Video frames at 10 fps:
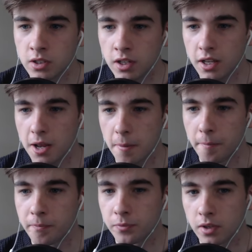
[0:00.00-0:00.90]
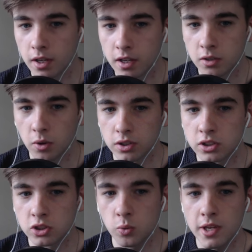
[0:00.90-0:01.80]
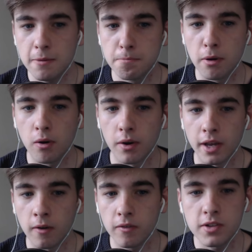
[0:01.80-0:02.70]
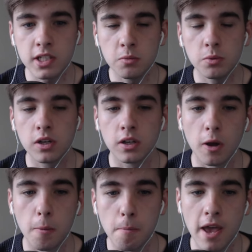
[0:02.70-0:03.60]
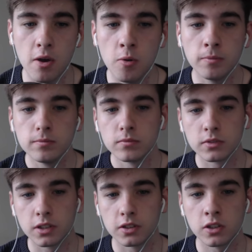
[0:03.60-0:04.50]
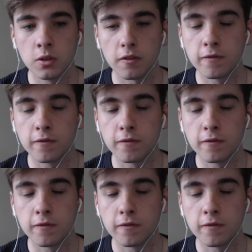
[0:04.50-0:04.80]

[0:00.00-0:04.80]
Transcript: Look at him. What a sweet boy. Obviously, we're going to go male, because who the